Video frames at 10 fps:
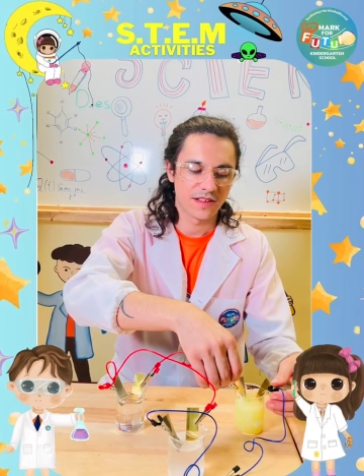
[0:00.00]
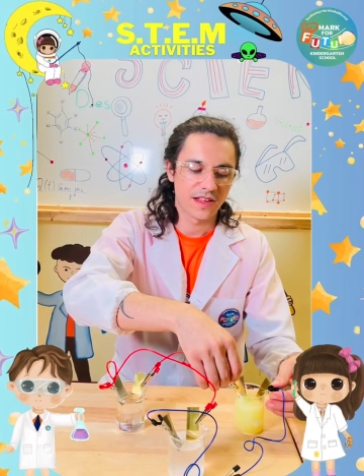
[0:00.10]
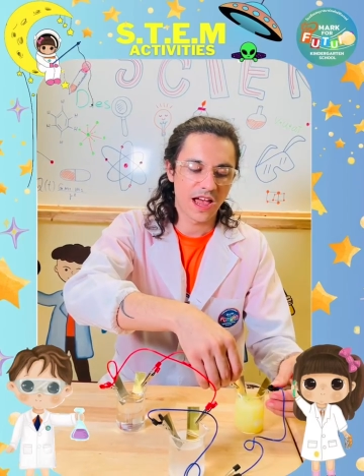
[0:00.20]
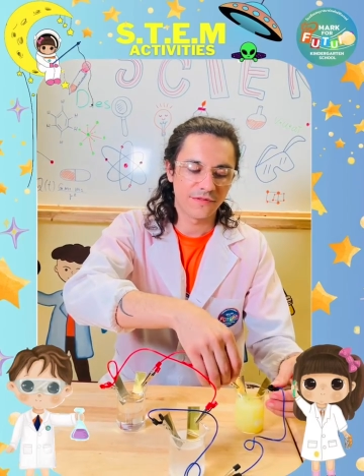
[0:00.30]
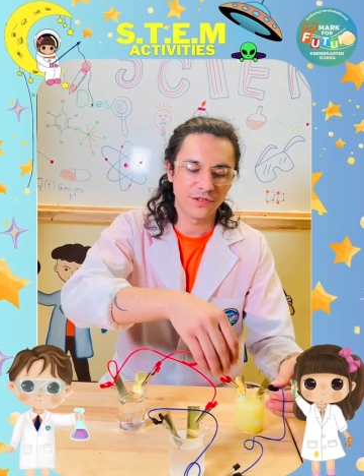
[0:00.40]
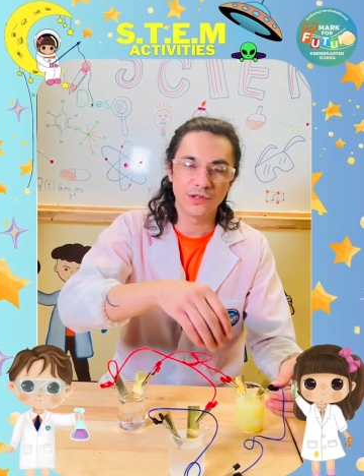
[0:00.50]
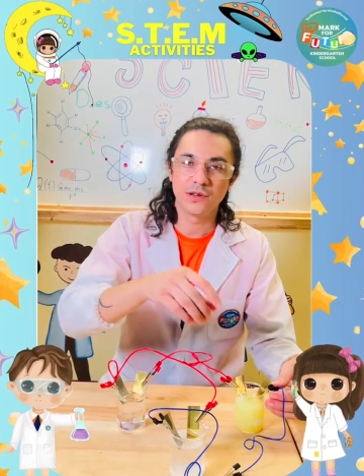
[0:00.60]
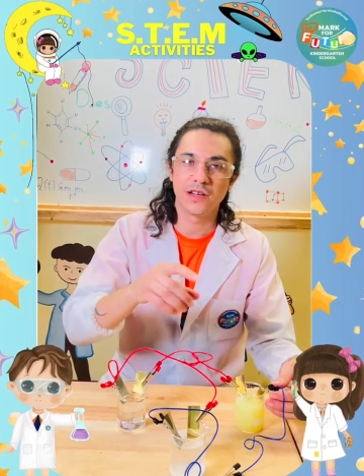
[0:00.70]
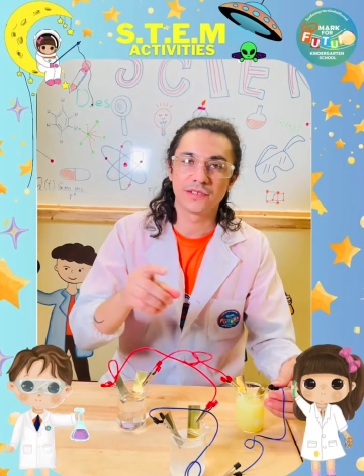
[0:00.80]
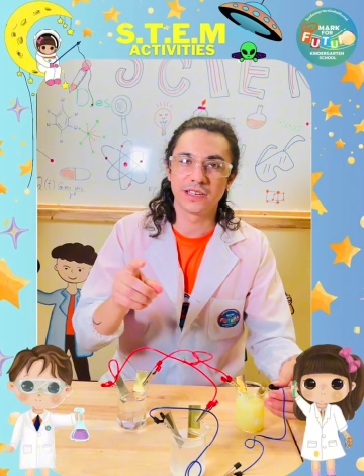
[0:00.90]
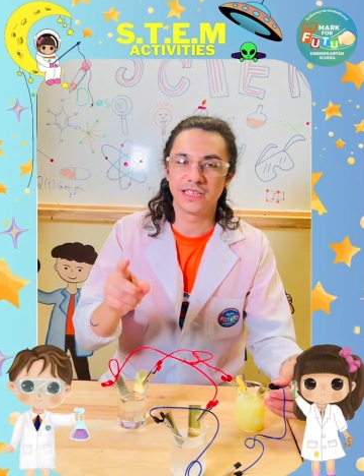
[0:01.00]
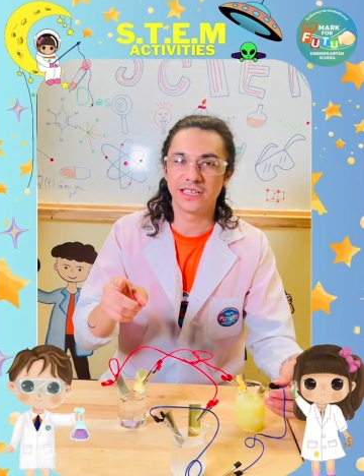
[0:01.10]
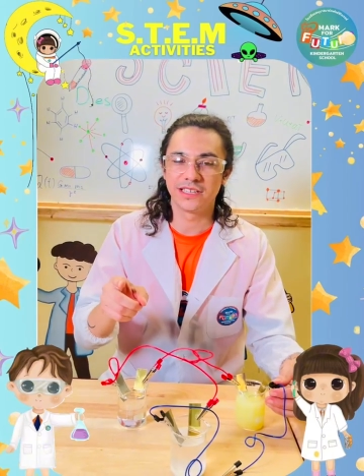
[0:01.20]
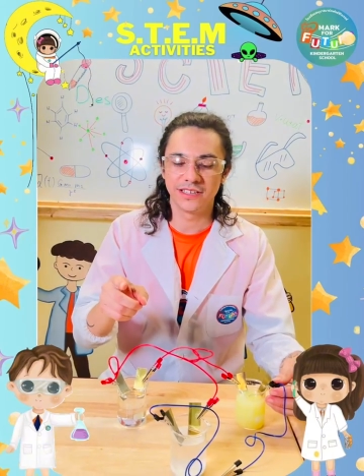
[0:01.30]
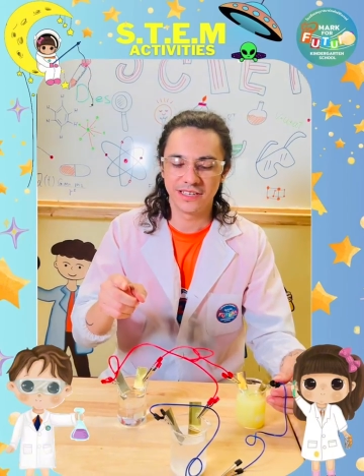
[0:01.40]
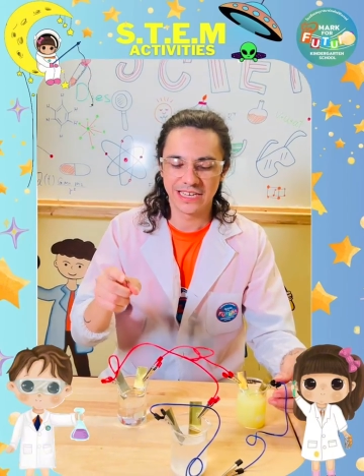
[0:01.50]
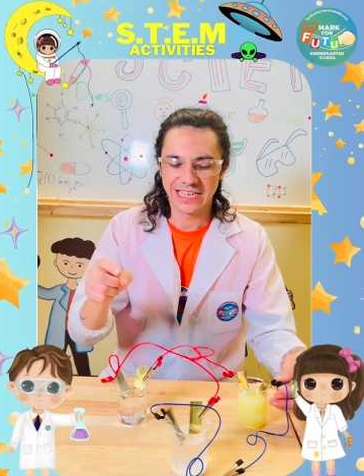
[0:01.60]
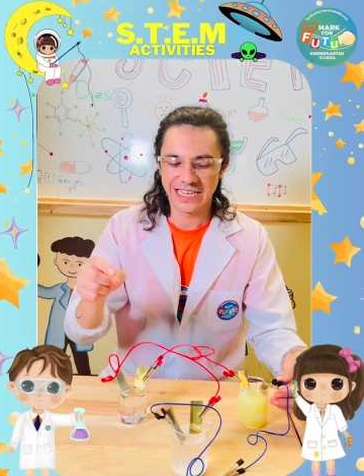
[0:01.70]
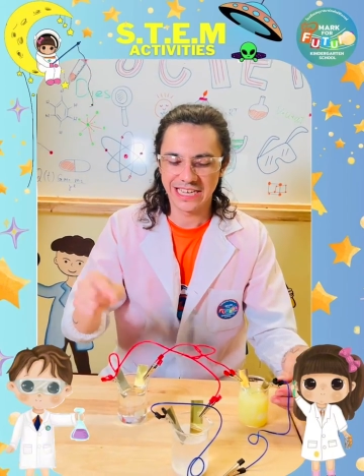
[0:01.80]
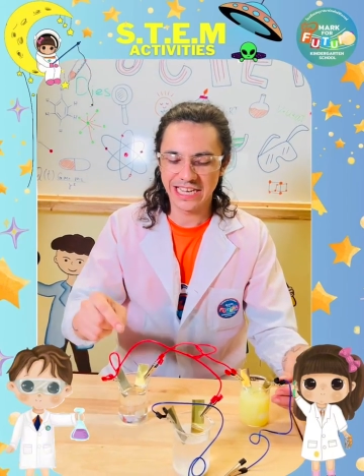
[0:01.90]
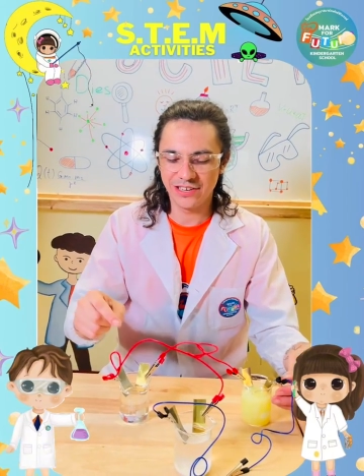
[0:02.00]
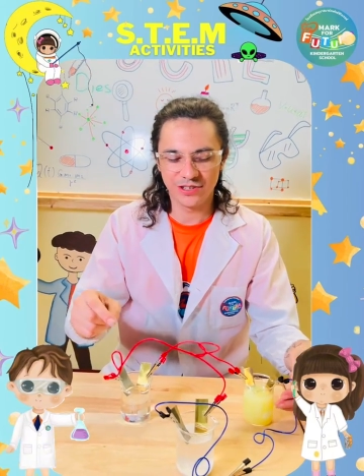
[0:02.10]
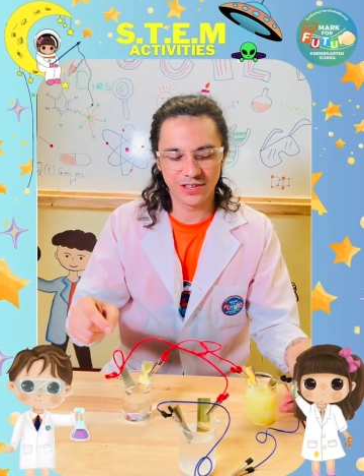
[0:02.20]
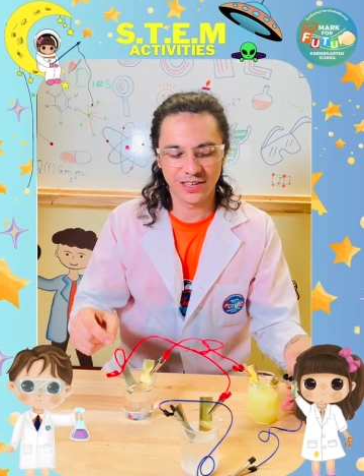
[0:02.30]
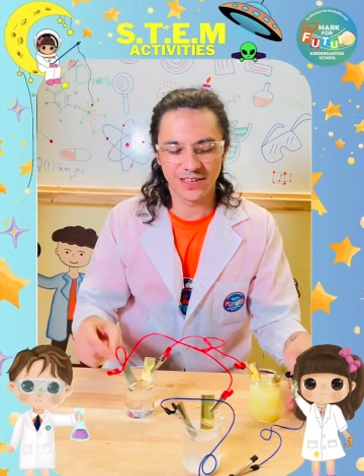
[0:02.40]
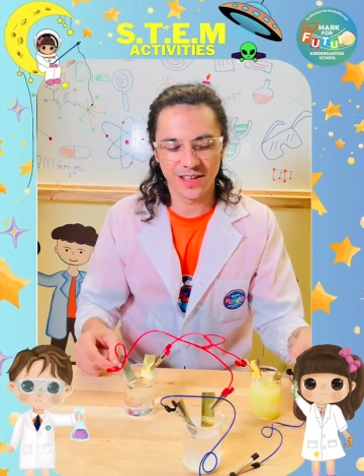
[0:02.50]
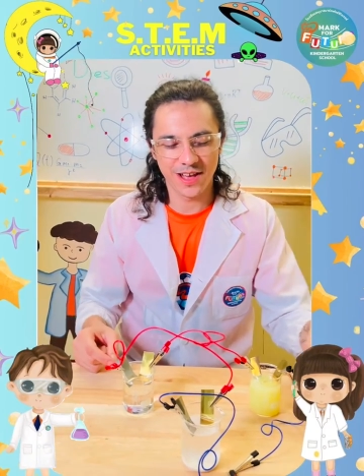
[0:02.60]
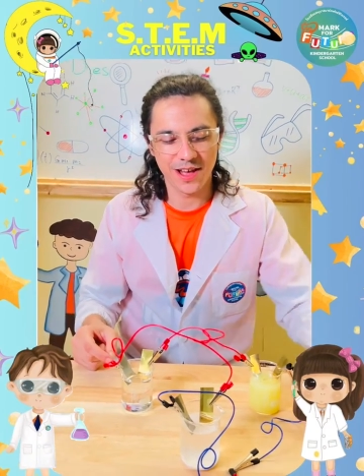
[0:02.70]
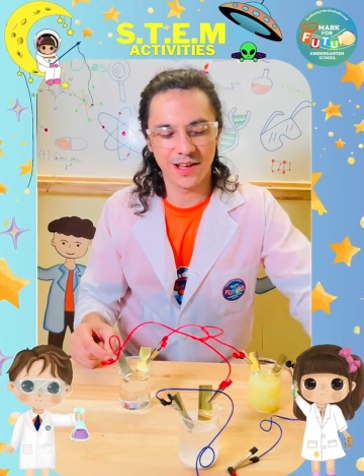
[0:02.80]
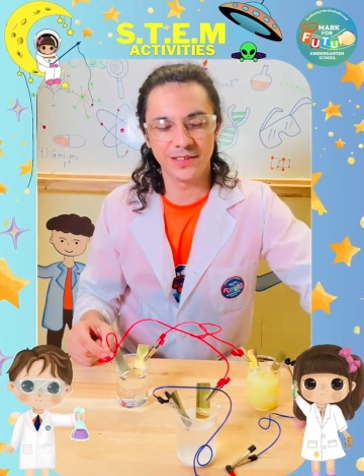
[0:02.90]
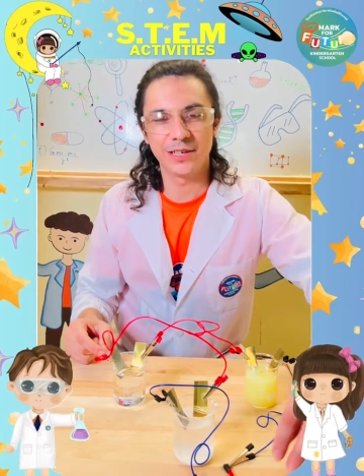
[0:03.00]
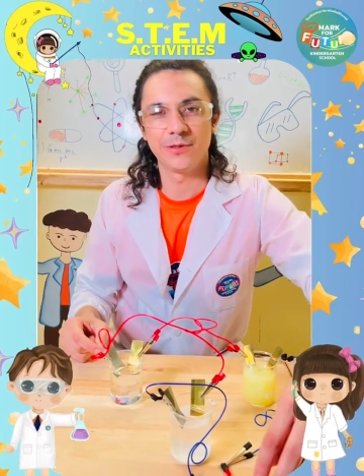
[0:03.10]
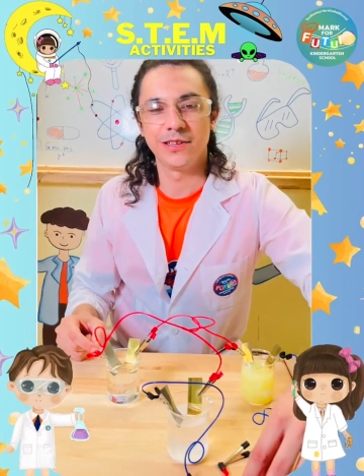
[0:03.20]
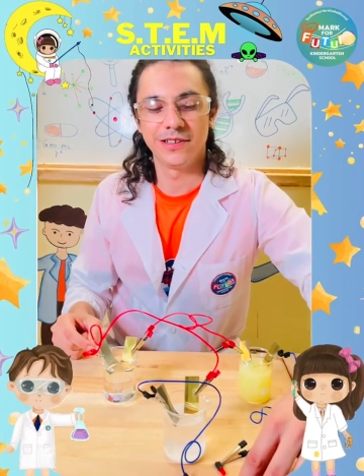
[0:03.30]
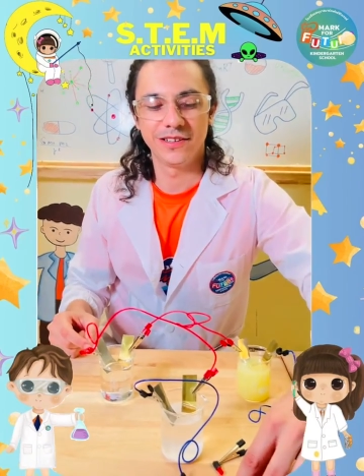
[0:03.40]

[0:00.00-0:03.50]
After you have connected each liquid,